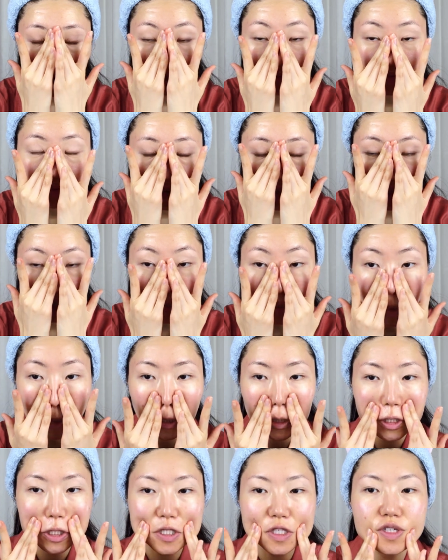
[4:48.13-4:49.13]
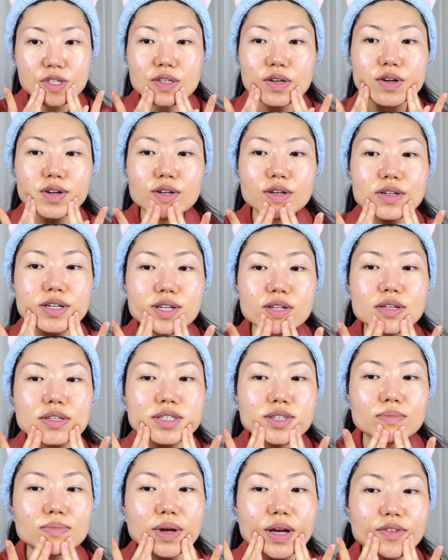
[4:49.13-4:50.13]
In fact, this oil
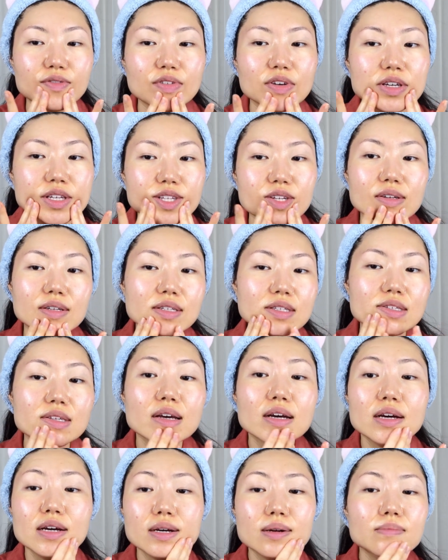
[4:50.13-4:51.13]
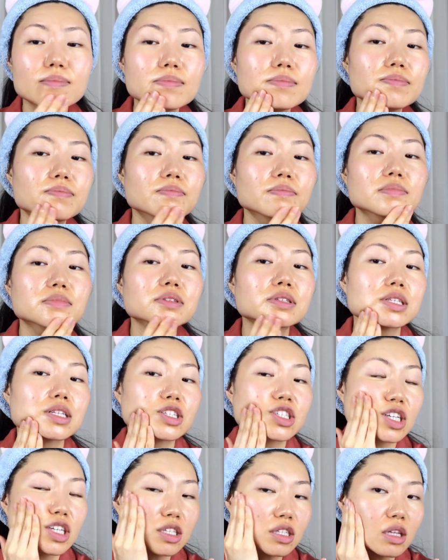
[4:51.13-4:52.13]
cleansing method is
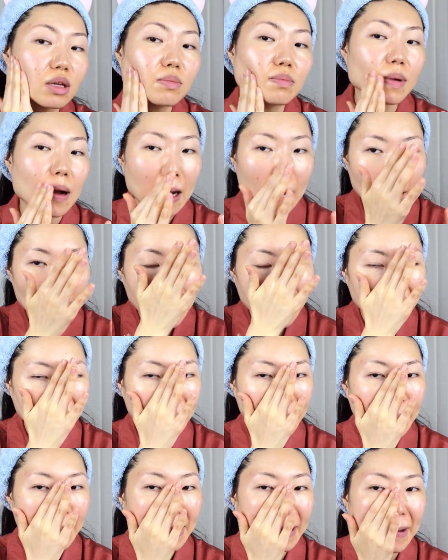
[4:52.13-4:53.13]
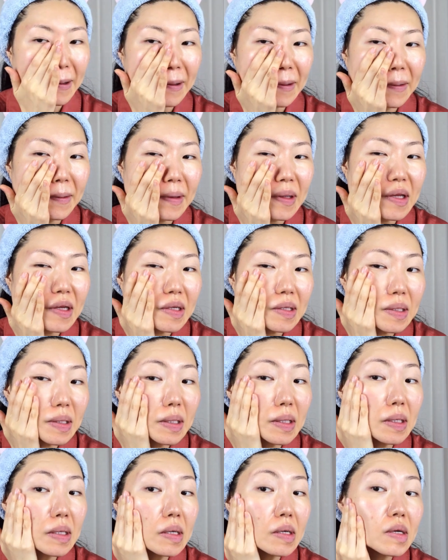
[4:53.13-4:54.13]
suggested by a
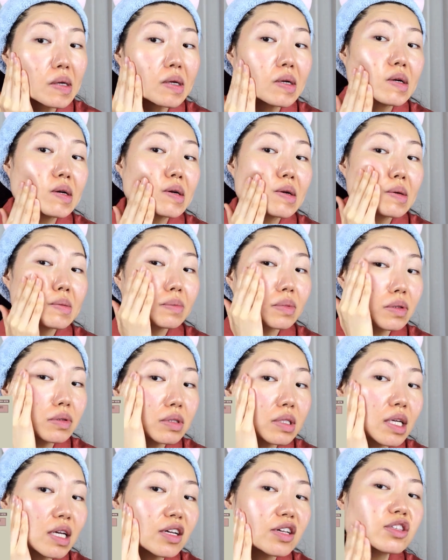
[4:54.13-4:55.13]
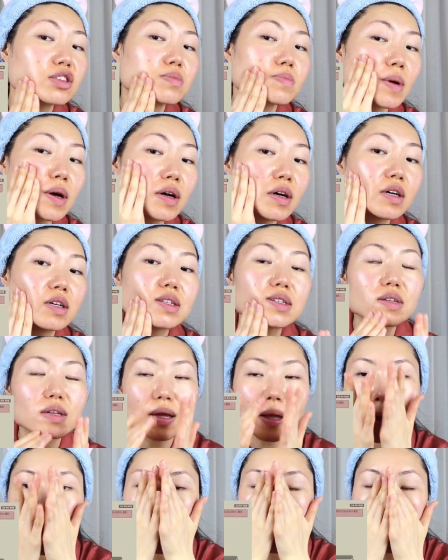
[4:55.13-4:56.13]
Korean beauty expert
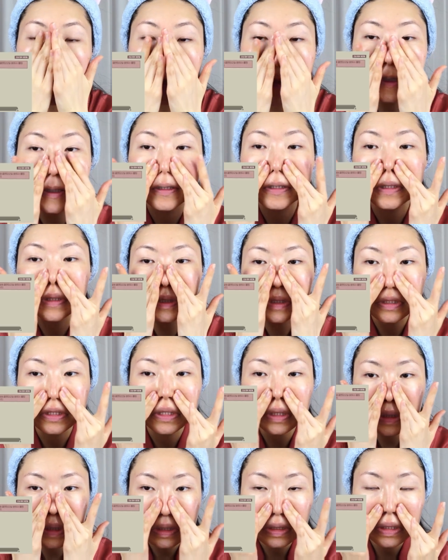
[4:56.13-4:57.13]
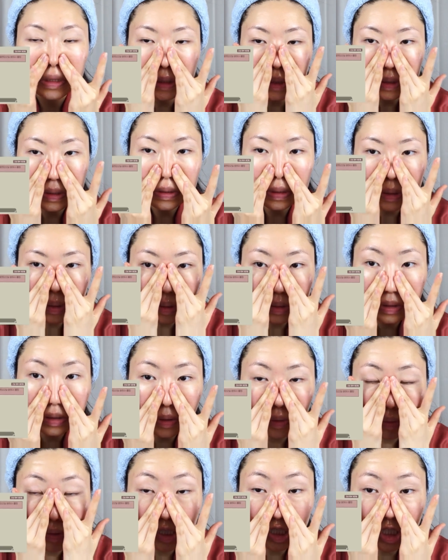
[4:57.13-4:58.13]
and
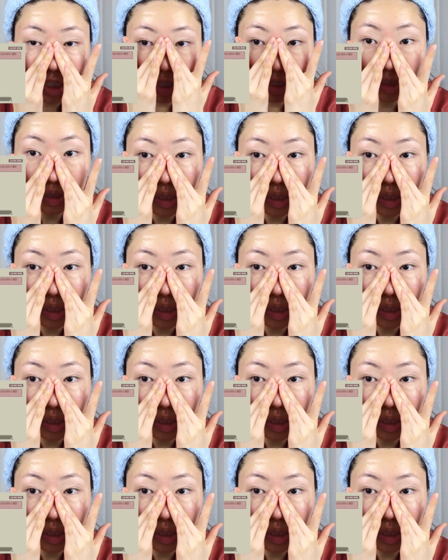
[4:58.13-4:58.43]
the way she